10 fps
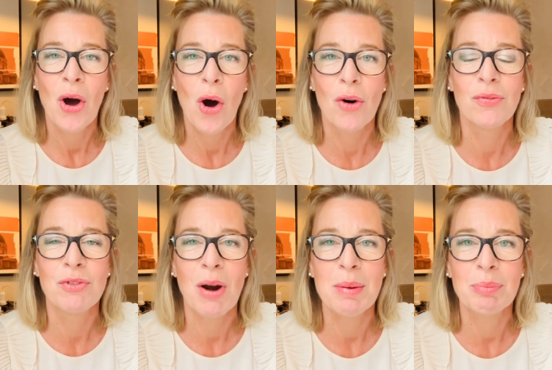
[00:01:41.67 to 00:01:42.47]
of
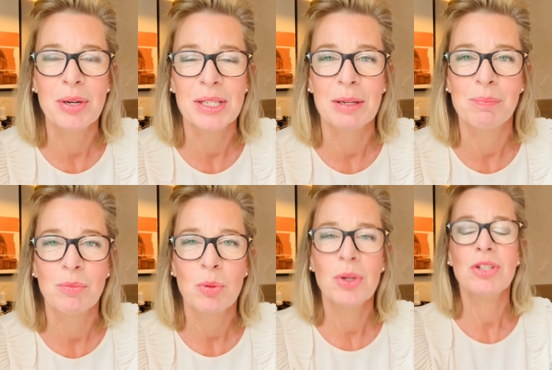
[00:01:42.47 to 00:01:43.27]
Great Britain.
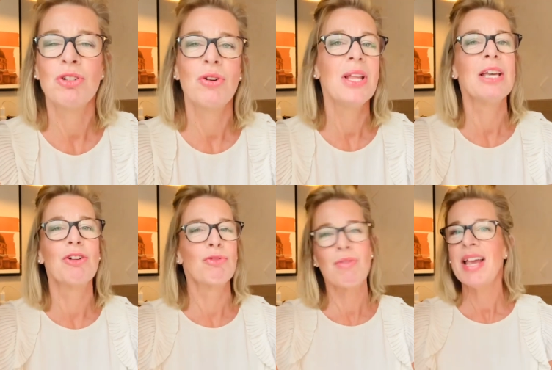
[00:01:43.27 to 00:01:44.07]
What a truly
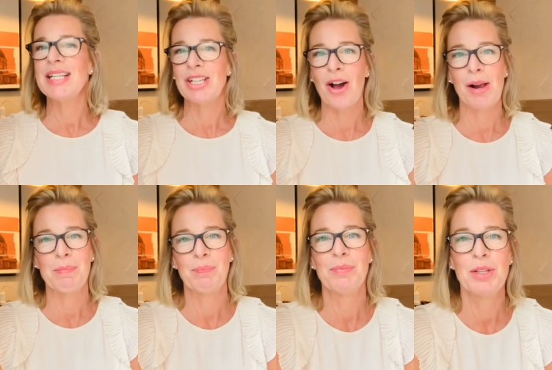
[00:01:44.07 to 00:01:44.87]
great
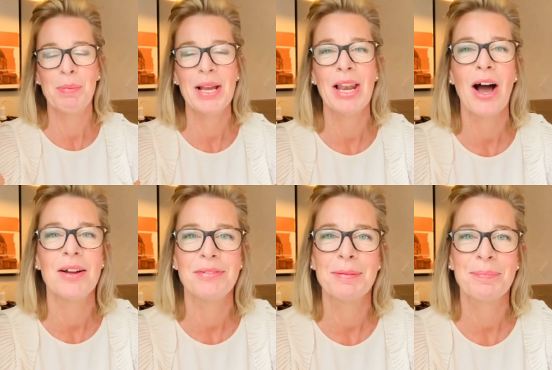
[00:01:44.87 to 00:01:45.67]
time to be alive.